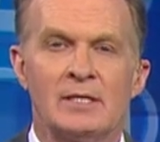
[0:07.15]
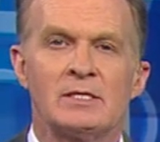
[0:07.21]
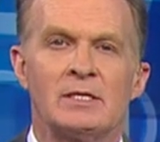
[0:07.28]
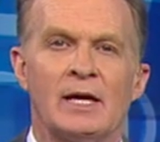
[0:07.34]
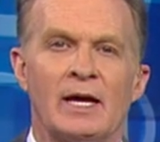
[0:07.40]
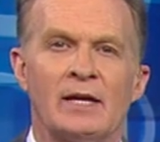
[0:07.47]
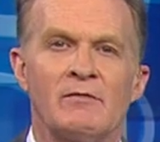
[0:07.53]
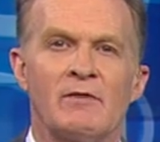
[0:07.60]

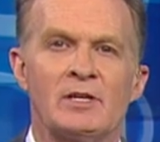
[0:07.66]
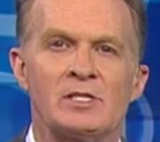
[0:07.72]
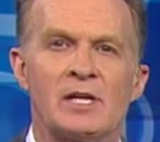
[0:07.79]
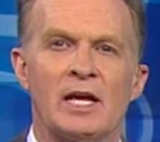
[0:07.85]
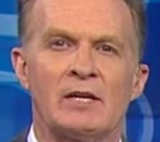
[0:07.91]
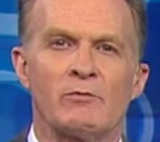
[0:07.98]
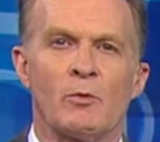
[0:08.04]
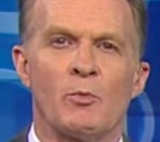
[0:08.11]
Tonight,
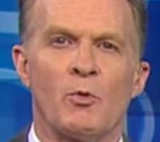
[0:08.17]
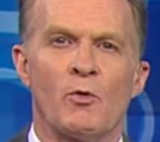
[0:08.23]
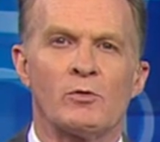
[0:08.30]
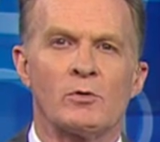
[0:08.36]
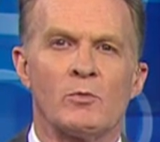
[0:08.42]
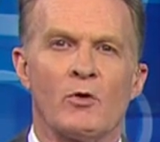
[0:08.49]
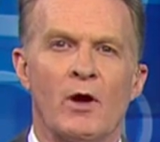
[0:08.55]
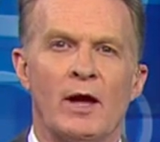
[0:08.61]
investigative
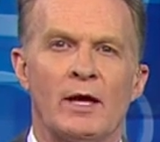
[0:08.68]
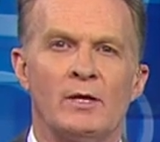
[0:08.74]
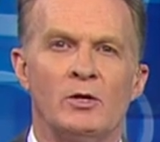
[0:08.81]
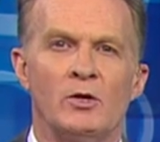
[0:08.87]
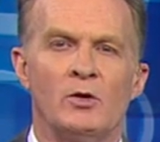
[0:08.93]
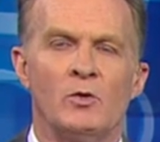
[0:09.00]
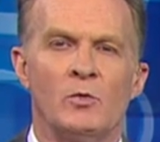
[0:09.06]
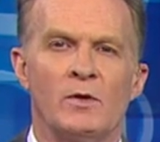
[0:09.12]
reporter Brian
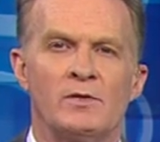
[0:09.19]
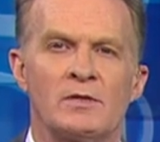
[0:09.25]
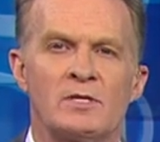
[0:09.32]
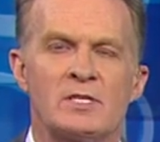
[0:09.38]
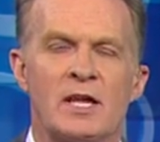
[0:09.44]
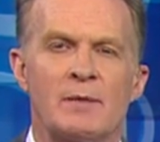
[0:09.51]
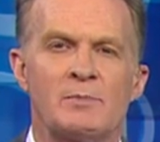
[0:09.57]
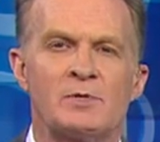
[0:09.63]
New with the
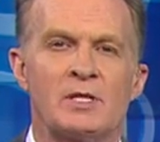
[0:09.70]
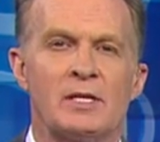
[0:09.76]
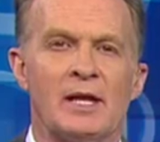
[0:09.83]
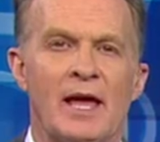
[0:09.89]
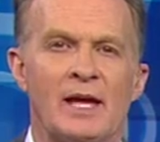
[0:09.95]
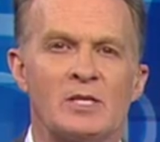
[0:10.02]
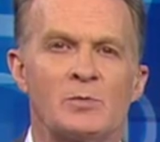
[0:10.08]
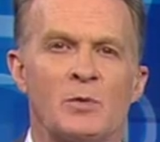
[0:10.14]
steps
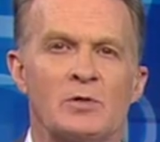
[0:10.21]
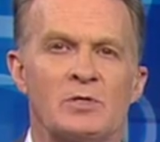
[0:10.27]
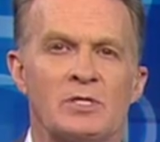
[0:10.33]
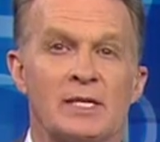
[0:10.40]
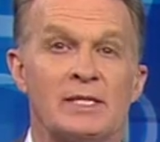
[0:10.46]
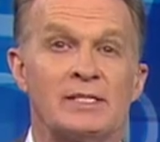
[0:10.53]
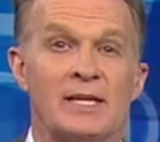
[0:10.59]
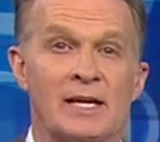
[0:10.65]
that experts
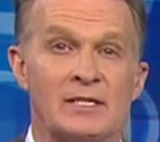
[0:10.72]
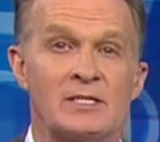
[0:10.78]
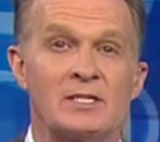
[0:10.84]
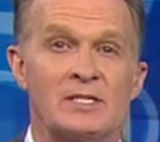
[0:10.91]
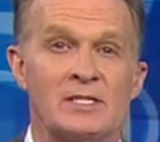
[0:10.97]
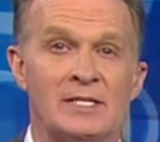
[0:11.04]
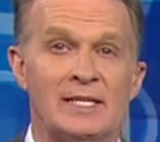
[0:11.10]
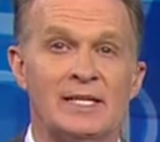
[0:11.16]
say
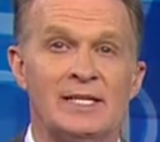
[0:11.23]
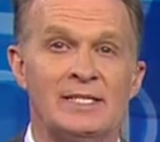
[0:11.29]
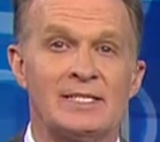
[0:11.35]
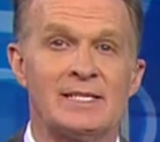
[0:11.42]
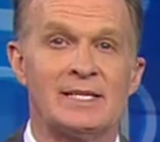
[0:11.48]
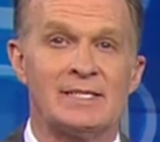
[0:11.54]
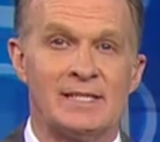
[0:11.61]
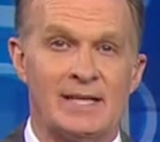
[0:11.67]
Texas
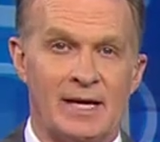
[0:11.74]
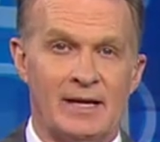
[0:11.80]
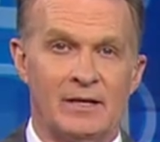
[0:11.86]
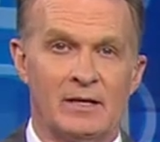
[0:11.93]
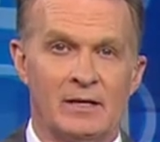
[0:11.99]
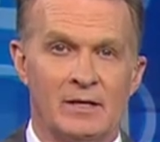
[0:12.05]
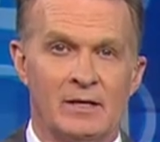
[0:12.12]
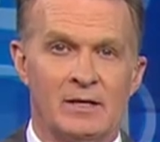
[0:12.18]
needs to
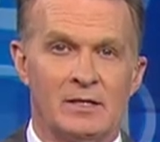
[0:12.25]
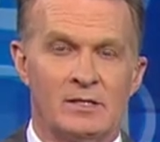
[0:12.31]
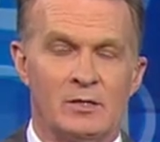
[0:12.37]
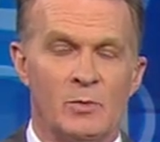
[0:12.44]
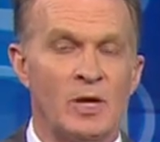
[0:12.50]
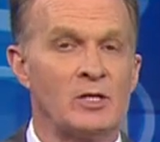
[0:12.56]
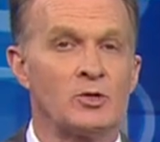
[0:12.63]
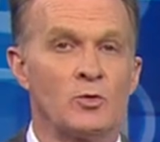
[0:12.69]
take
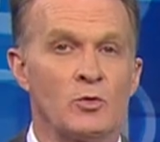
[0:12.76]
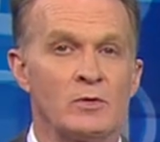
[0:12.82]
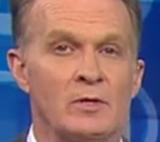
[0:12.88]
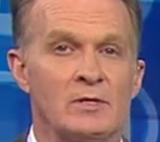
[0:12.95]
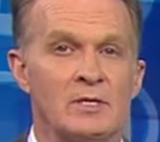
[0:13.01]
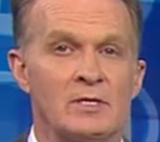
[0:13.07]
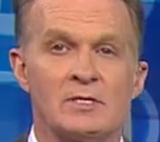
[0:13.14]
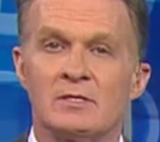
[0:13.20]
to make sure
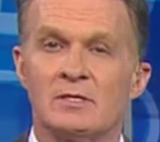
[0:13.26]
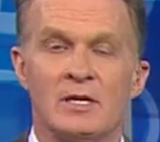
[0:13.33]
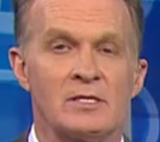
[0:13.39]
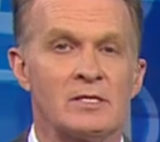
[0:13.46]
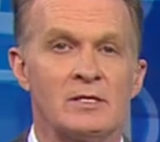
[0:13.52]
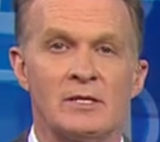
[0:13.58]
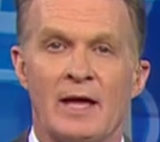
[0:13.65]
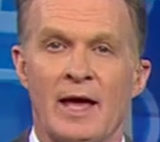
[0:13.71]
that this
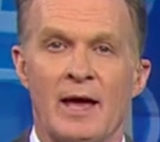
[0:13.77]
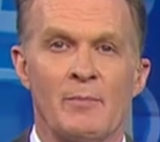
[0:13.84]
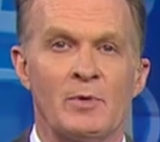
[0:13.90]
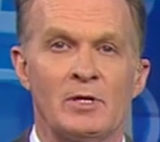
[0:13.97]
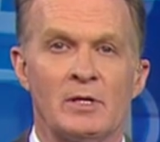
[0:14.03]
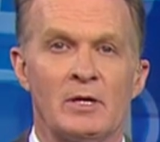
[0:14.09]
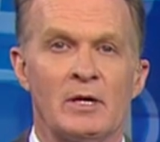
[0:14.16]
doesn't happen